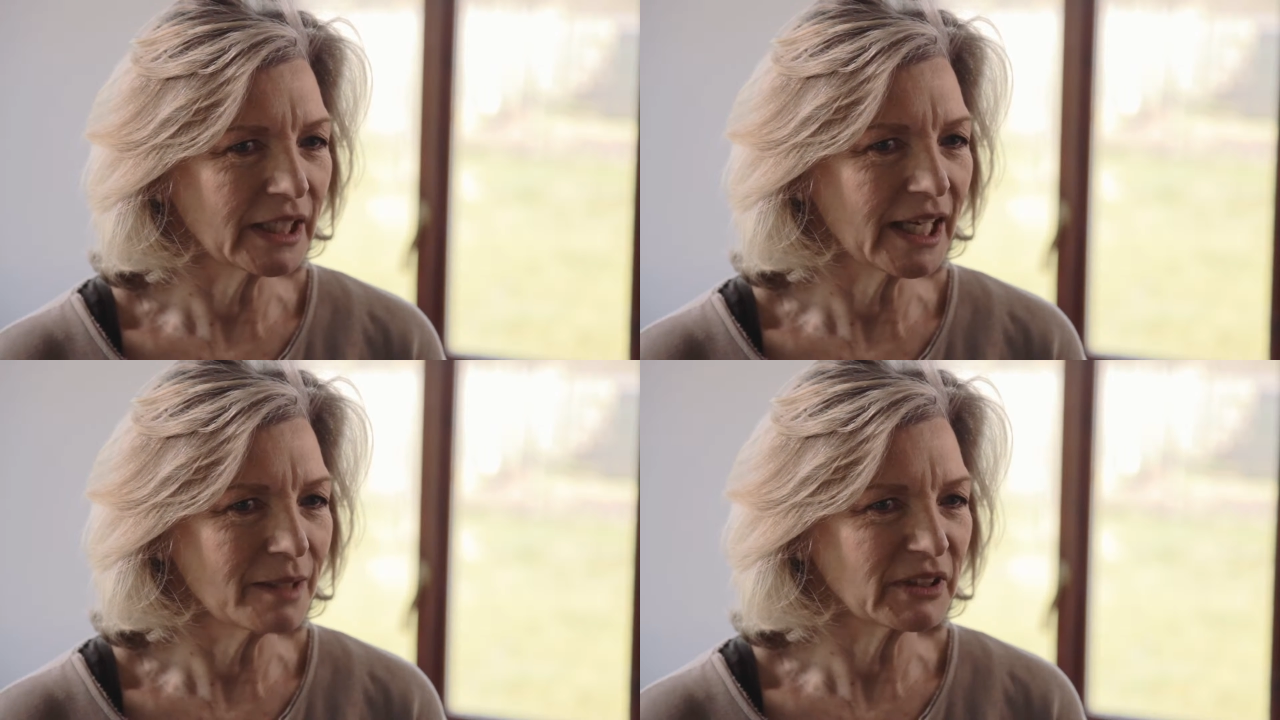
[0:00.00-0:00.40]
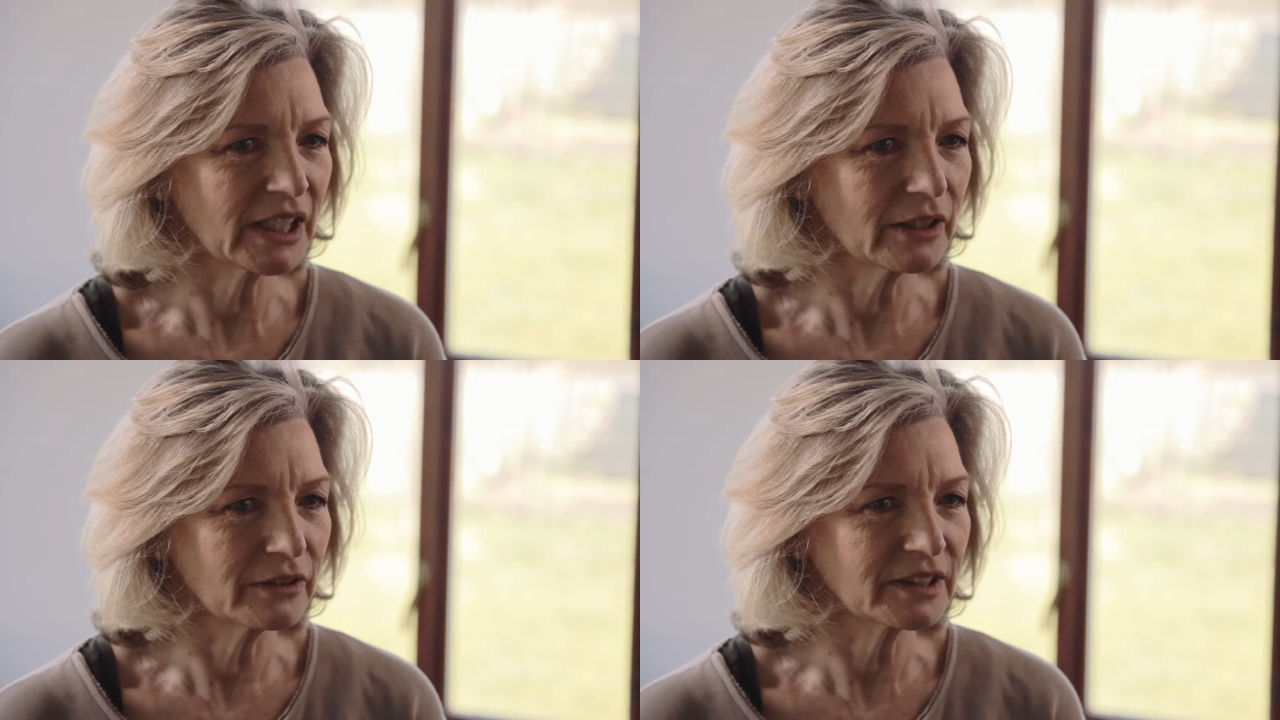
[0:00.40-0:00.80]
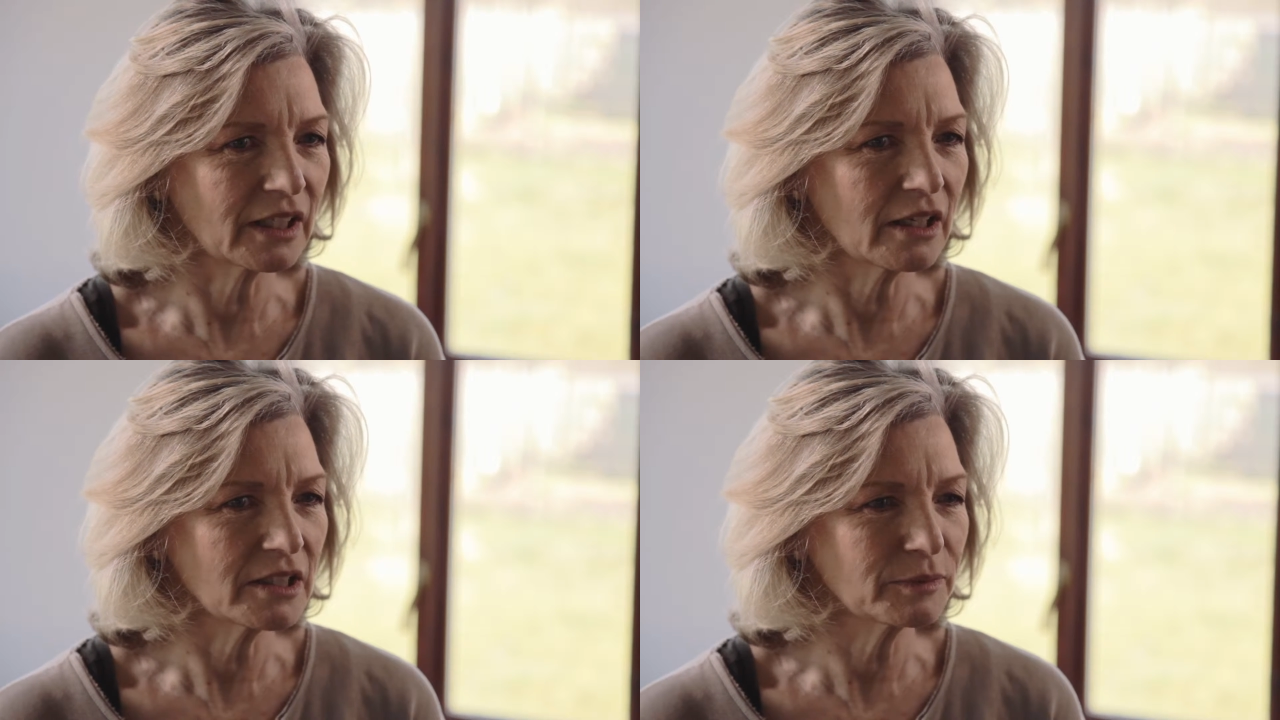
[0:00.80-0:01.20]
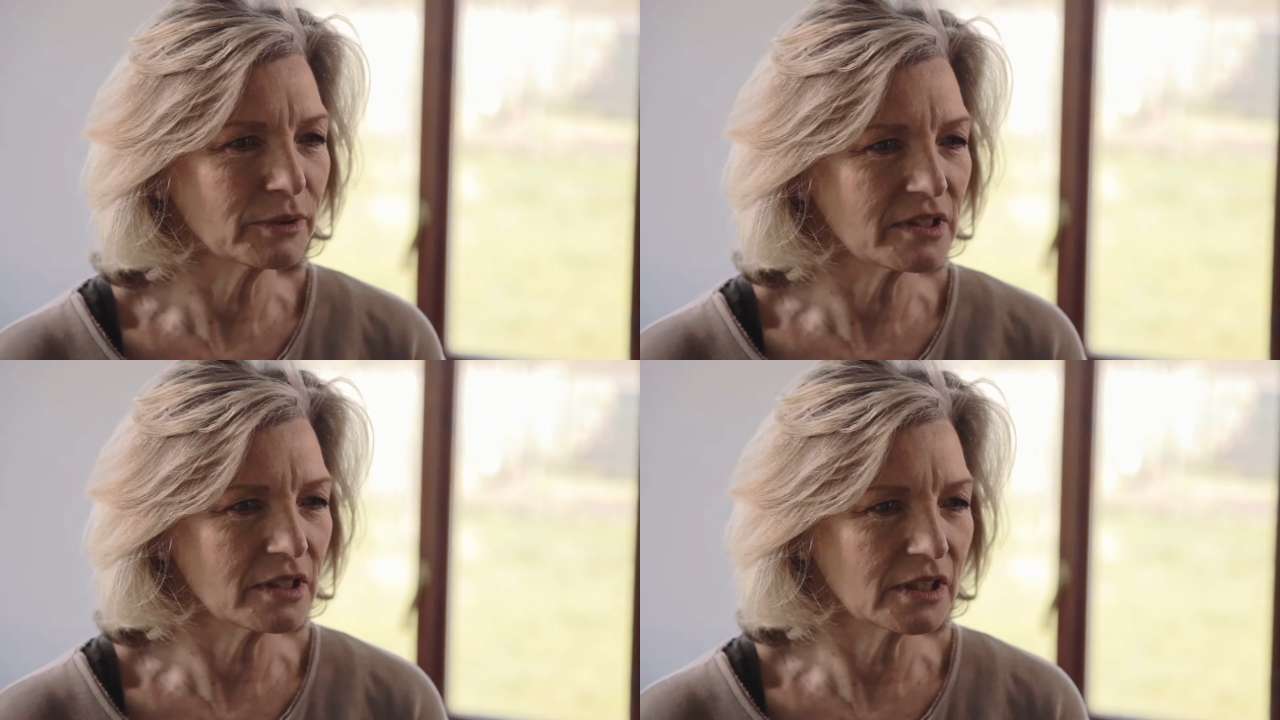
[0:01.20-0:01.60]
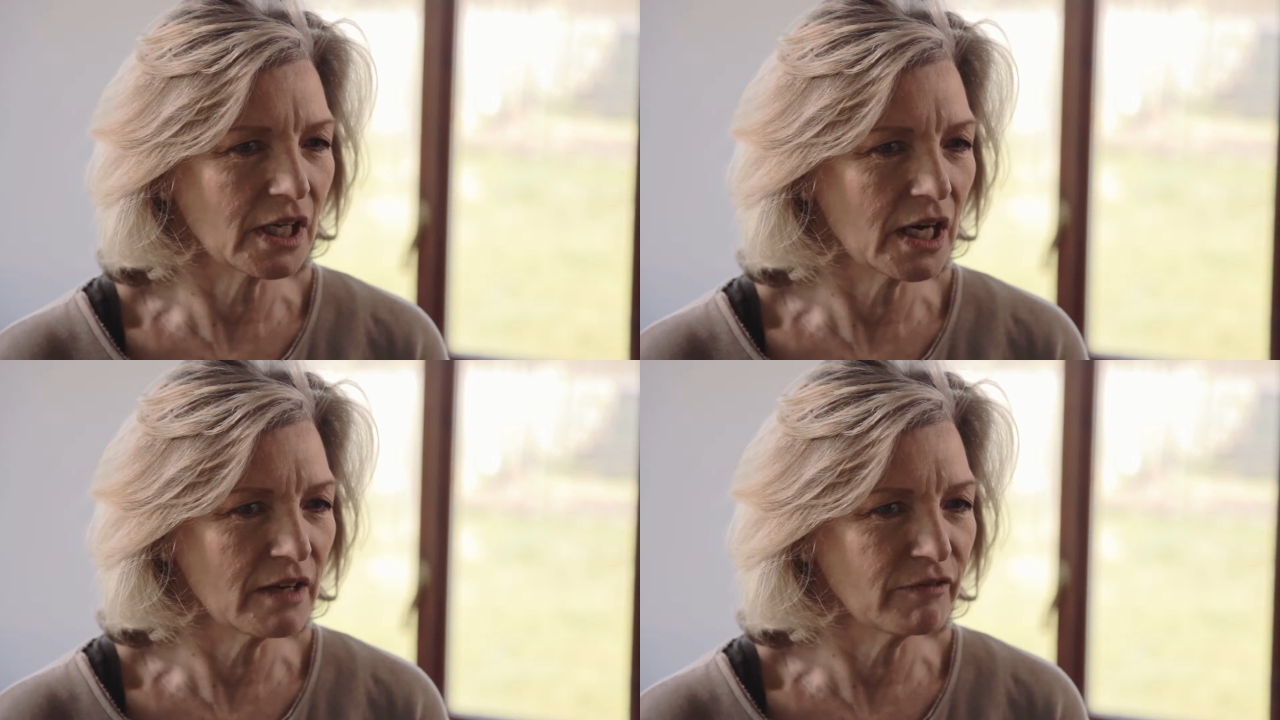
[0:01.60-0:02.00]
came to Keiran's class was that
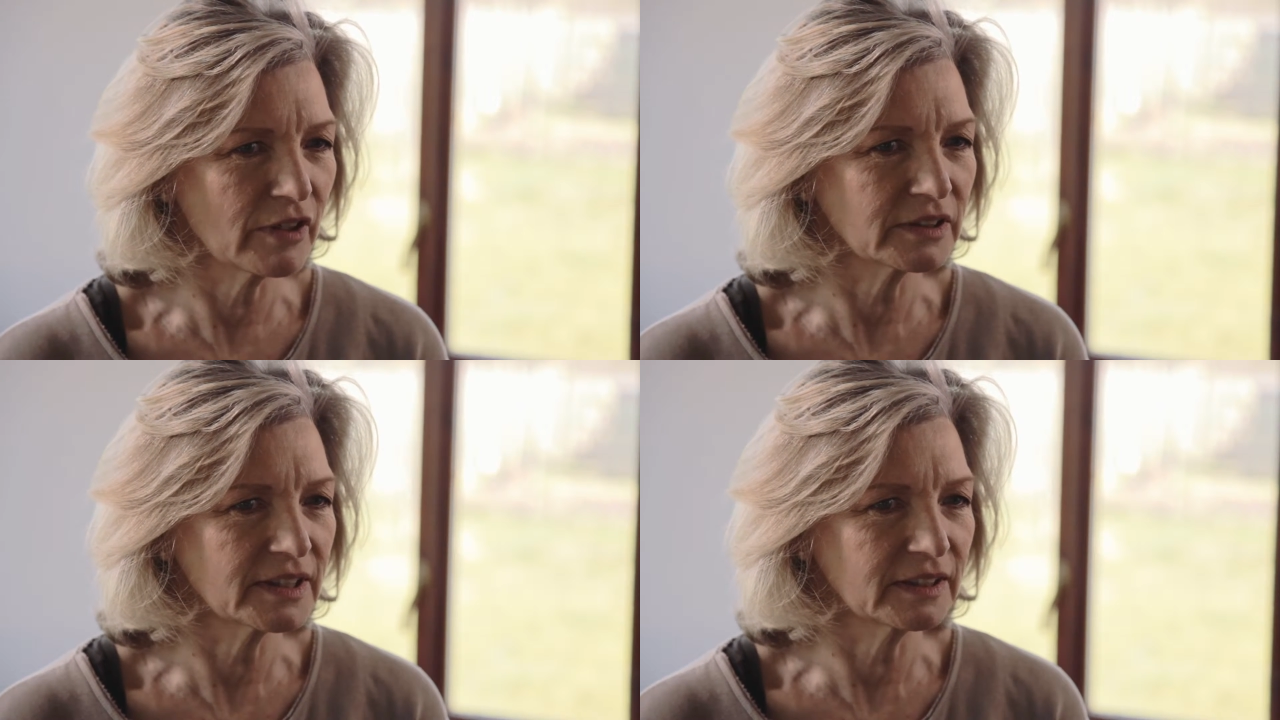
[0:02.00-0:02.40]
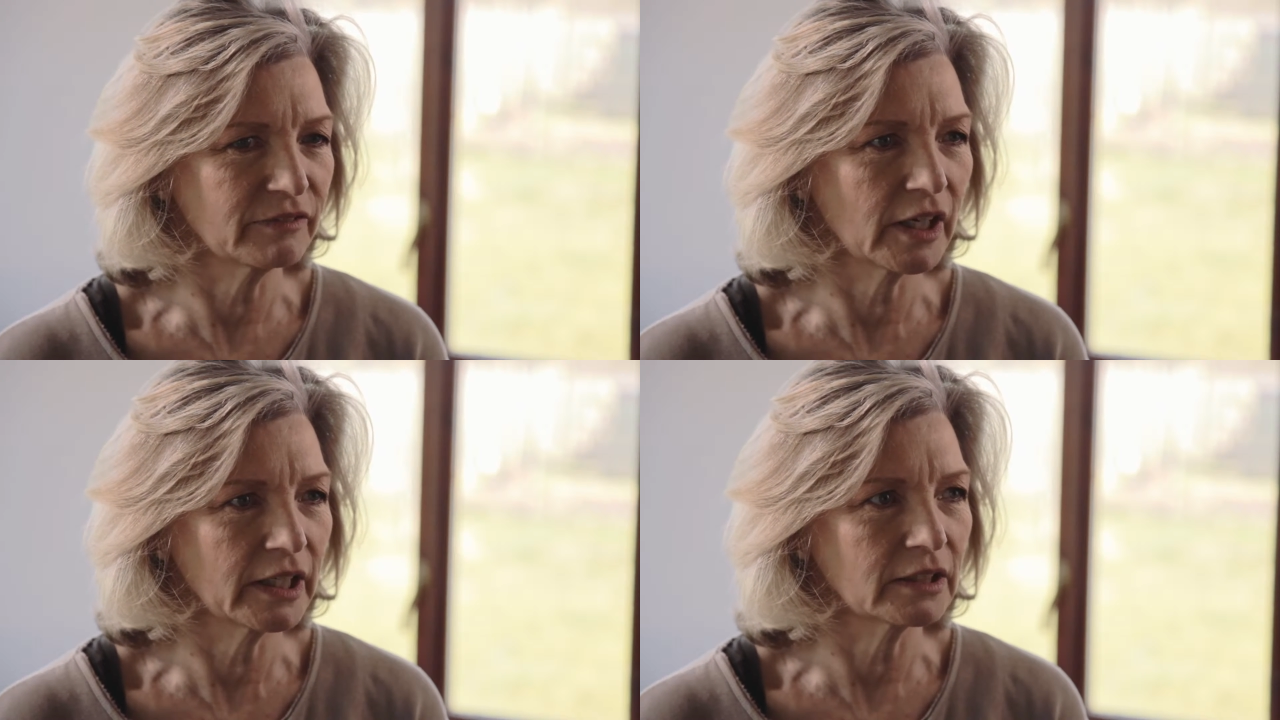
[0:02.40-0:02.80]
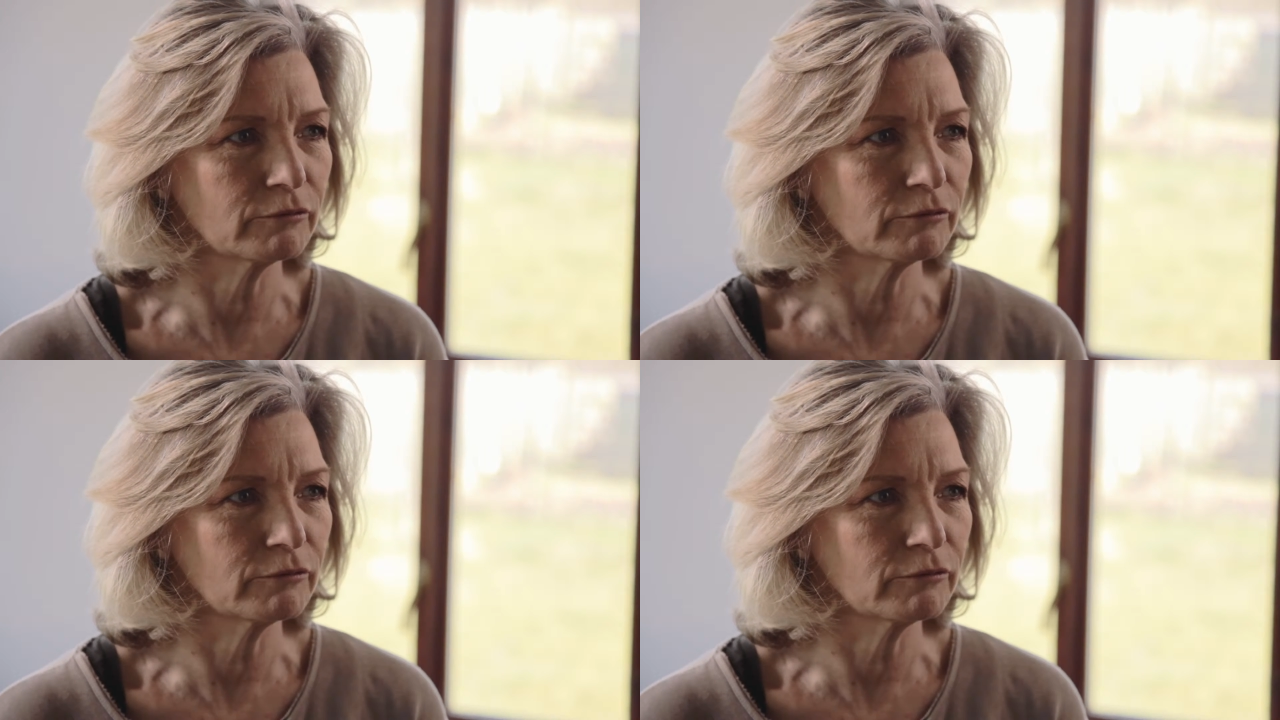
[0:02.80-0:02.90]
I felt as if I had